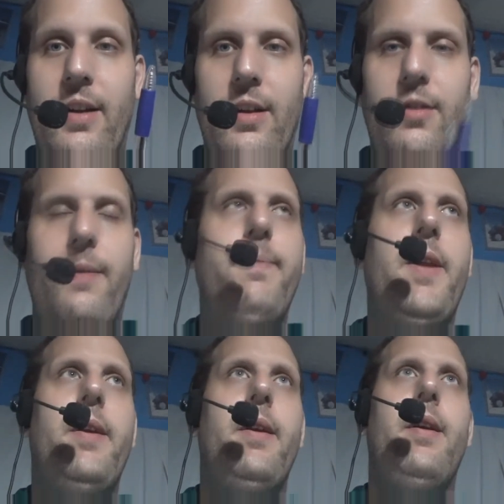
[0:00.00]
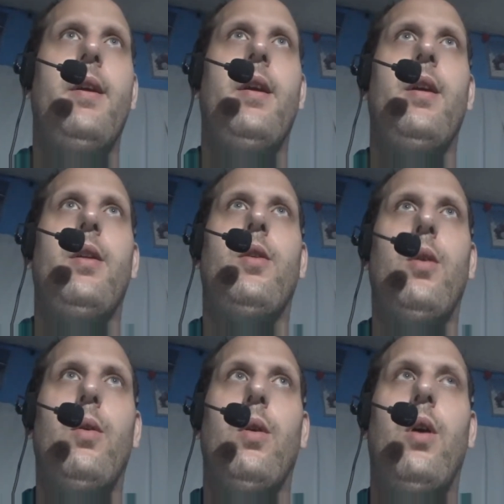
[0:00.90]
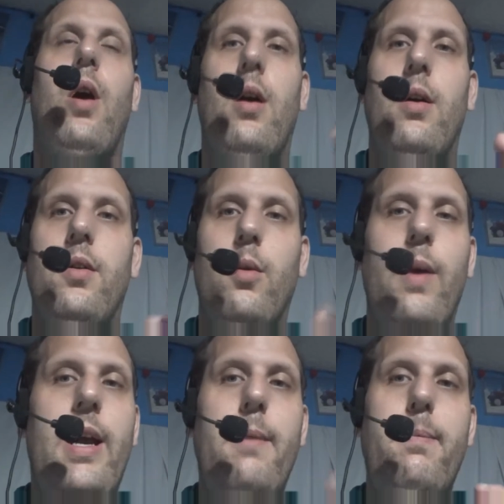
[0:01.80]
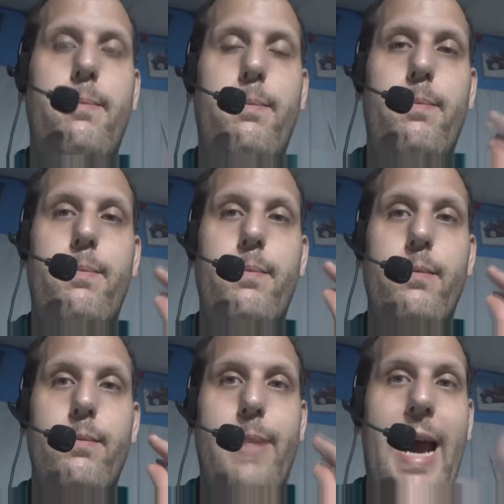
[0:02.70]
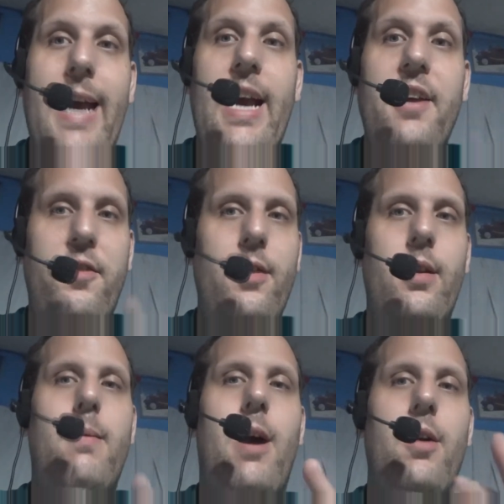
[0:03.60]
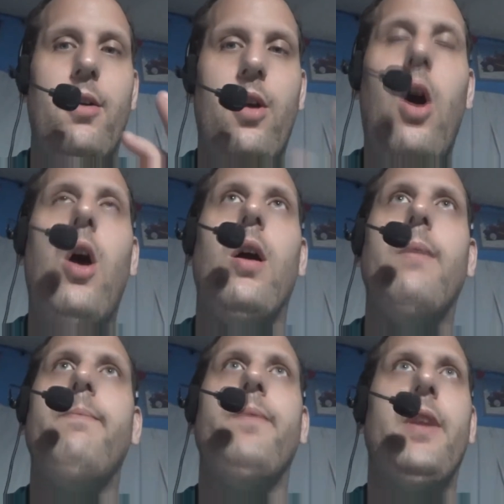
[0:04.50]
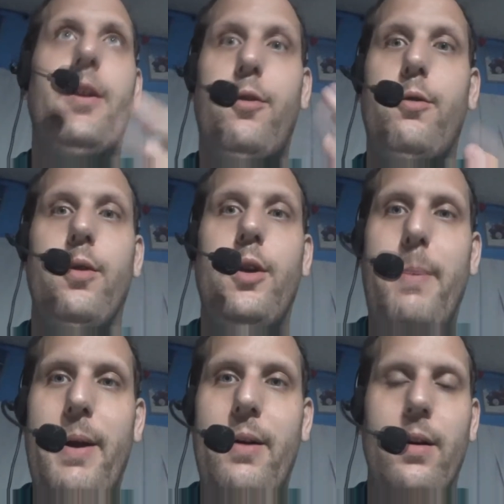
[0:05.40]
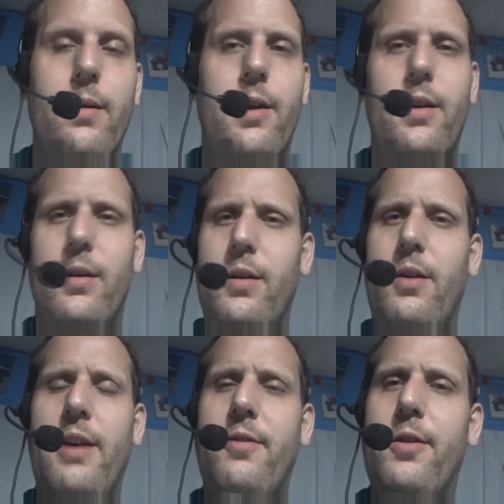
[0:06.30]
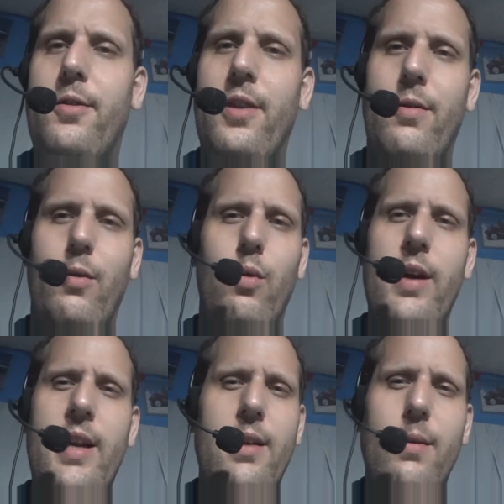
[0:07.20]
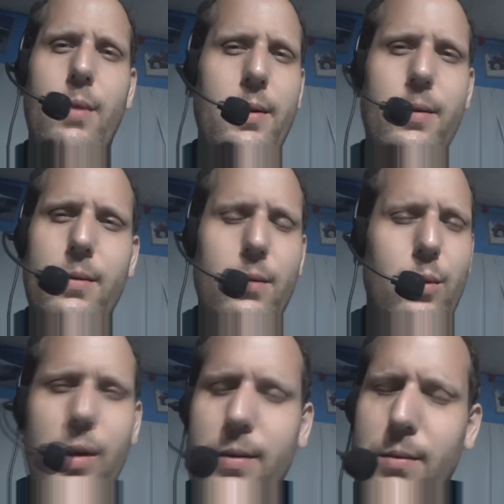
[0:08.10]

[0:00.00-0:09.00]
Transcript: The way bad guys steal a modern car is through the computer. And you're asking yourself, what are you talking about?